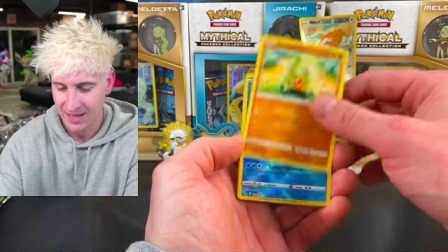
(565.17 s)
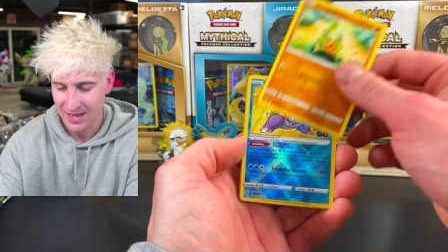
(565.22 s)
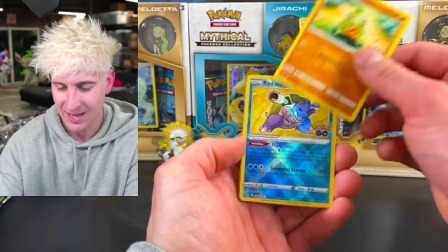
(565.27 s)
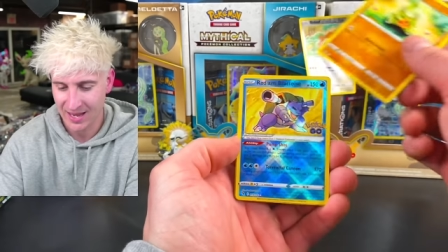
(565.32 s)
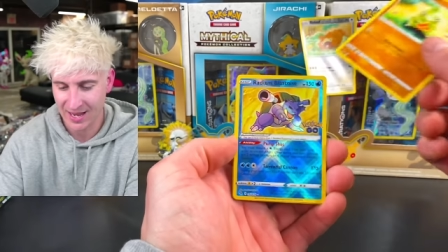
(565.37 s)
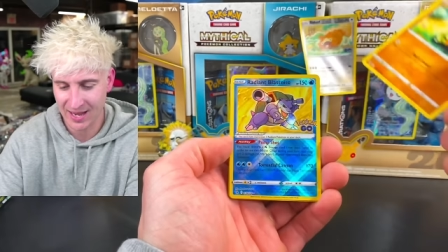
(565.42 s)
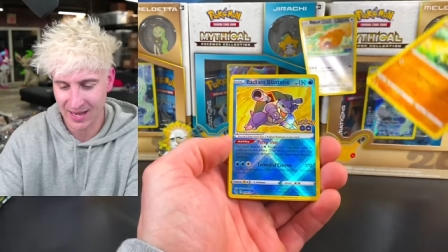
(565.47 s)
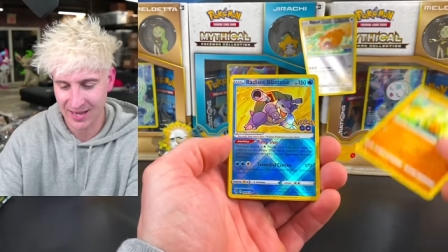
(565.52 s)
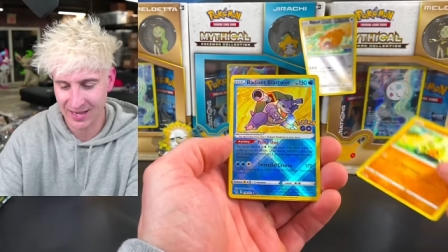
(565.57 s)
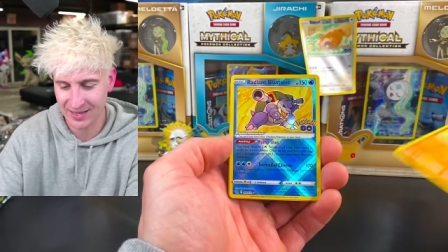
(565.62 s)

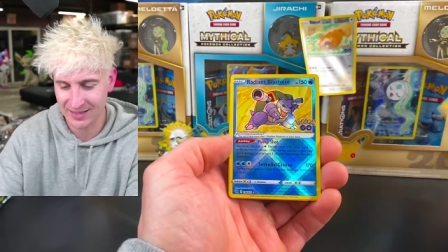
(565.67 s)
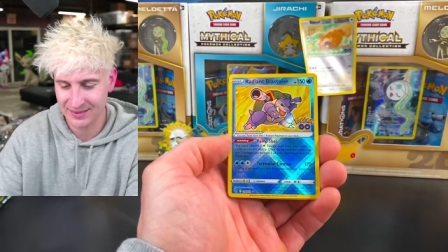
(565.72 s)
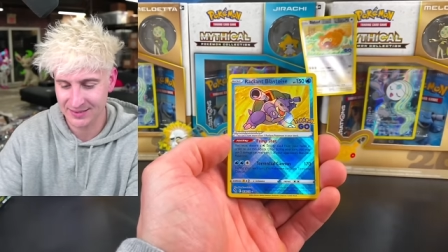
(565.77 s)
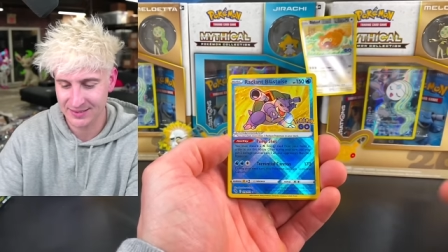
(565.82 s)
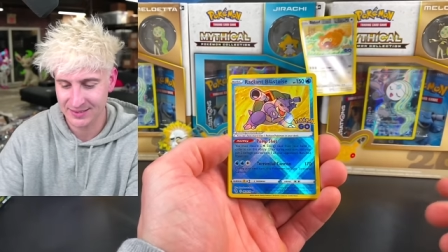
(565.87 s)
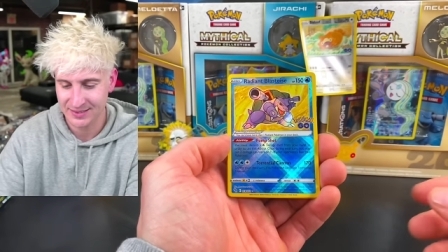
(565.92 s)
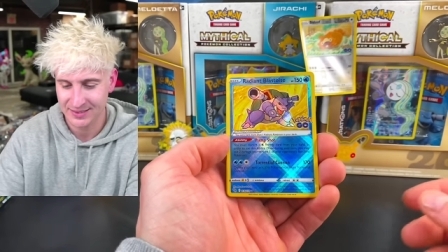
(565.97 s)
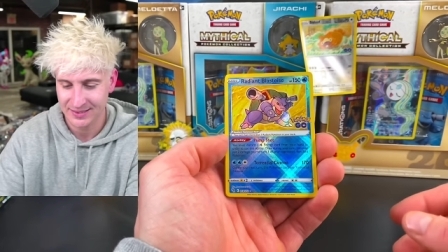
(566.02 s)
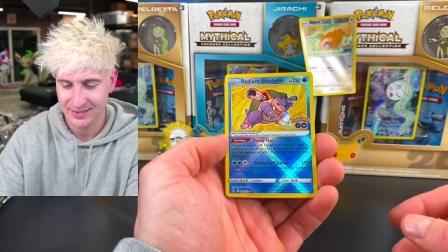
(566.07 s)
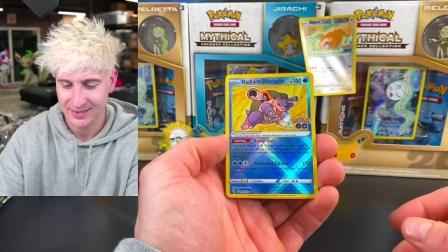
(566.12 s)
And
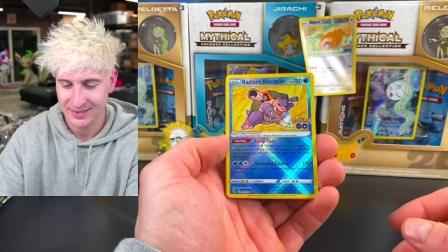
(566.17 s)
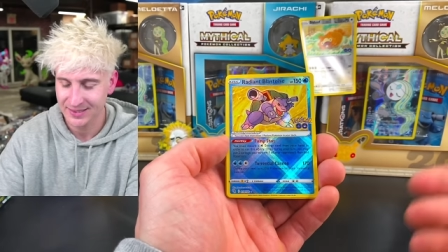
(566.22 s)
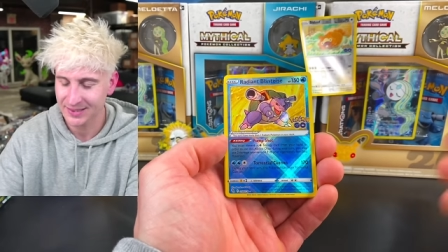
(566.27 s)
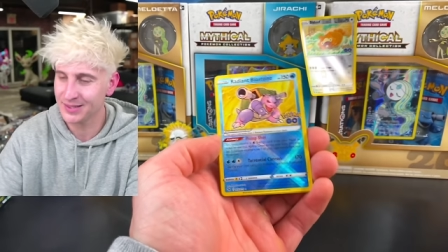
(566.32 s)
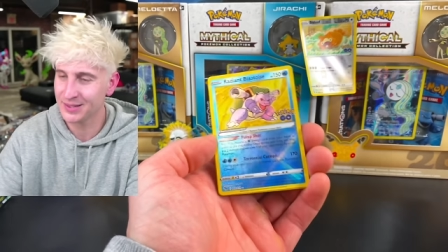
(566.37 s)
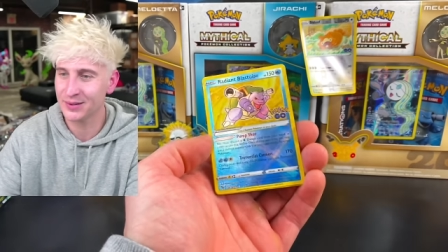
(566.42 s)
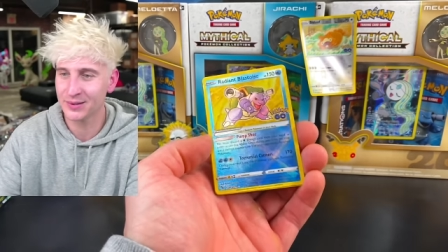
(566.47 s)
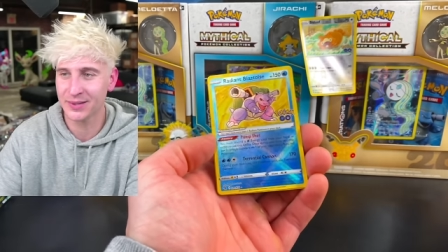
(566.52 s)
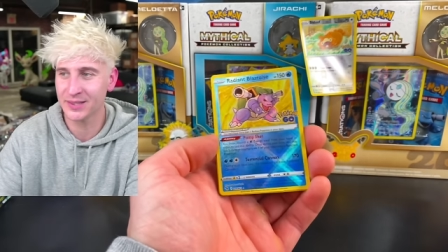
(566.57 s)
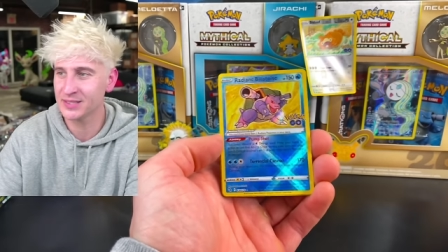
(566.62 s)
you
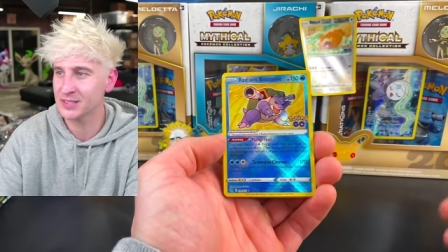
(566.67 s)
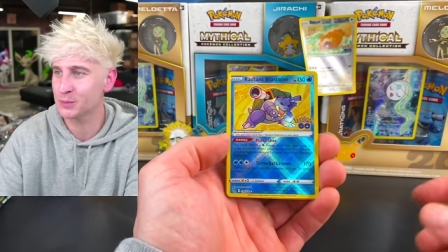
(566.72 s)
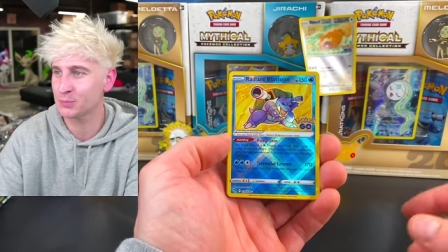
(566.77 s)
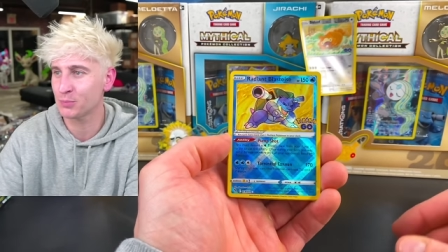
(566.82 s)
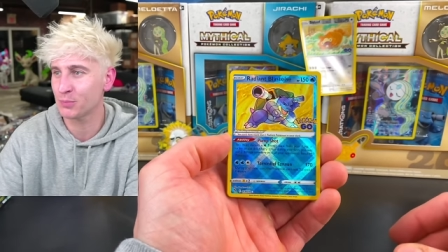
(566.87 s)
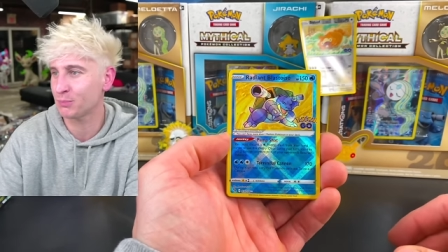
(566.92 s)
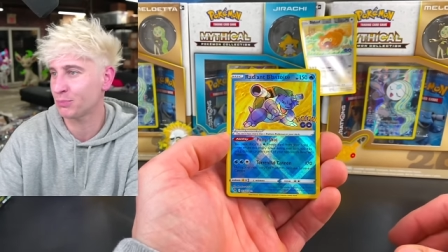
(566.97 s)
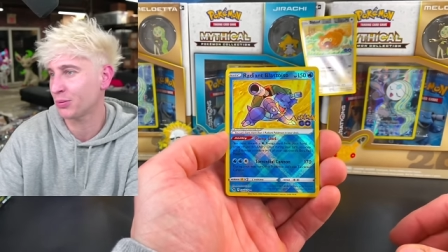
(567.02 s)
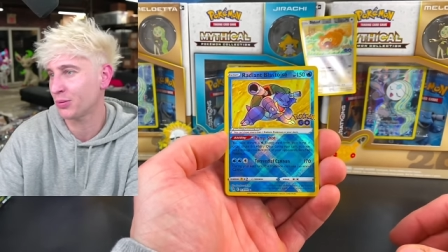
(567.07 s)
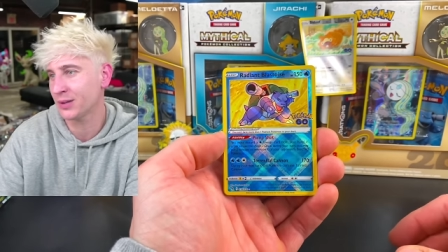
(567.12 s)
know, they just
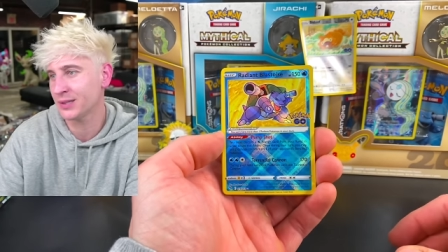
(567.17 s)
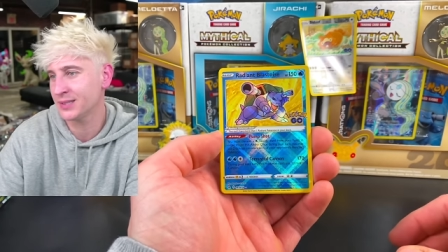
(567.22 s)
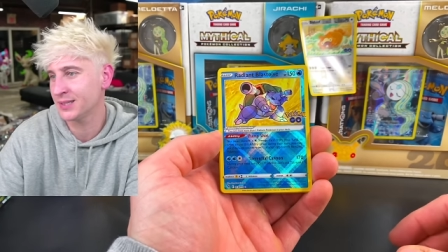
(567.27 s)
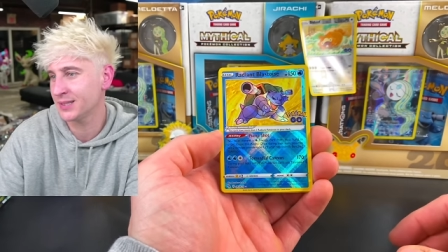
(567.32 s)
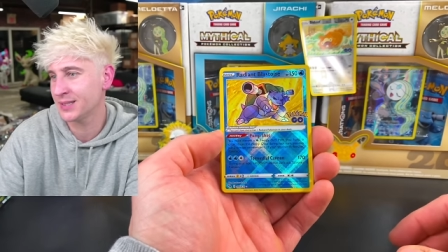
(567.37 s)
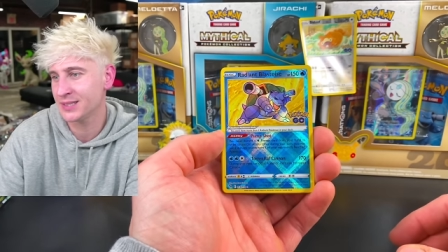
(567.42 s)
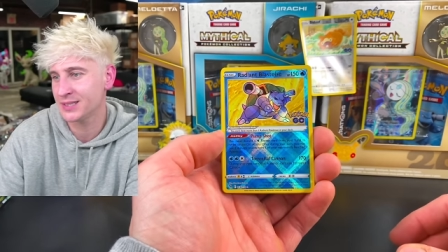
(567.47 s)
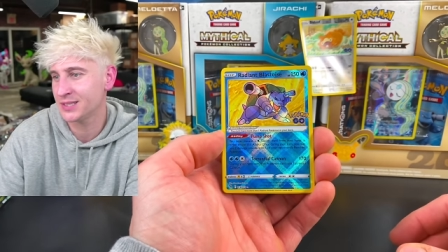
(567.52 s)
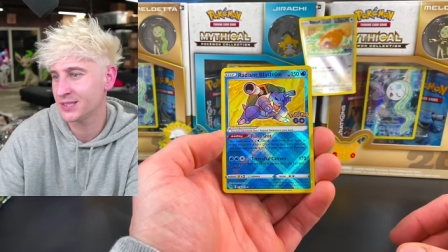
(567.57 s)
printed this